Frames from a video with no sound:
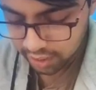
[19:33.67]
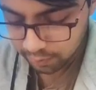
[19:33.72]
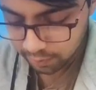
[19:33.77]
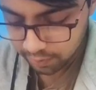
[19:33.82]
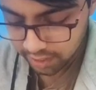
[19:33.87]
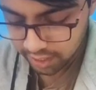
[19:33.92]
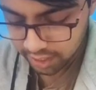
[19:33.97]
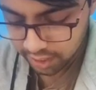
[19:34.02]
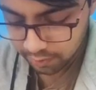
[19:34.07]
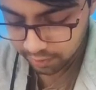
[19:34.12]

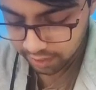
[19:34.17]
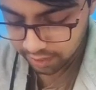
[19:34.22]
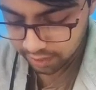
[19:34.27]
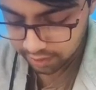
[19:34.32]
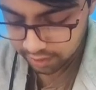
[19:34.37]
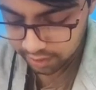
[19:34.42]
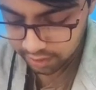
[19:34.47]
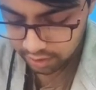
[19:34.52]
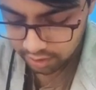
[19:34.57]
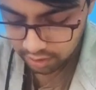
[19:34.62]
repeat
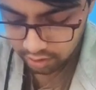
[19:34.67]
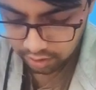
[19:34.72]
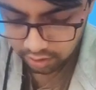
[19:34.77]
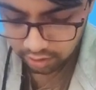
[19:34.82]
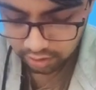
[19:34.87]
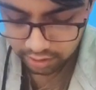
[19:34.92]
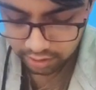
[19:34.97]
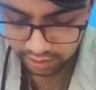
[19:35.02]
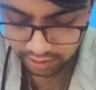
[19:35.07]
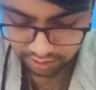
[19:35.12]
expansion
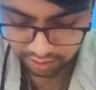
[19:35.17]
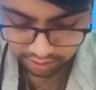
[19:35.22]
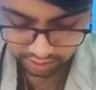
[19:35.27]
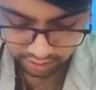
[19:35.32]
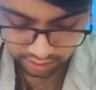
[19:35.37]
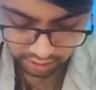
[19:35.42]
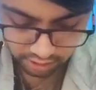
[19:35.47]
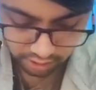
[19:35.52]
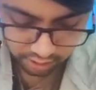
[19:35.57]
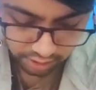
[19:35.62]
or
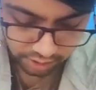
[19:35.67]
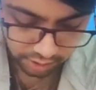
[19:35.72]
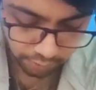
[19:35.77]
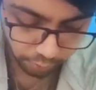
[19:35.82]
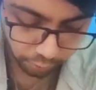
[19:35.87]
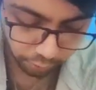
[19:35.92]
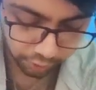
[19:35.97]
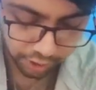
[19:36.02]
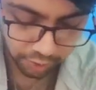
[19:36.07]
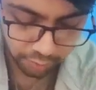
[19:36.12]
deletion, or it's a
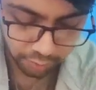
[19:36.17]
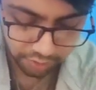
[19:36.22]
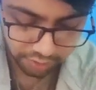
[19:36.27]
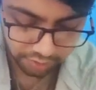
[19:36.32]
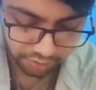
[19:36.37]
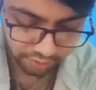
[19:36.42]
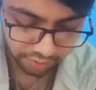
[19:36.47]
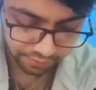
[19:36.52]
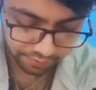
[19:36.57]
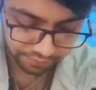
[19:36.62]
point
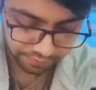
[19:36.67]
mutation.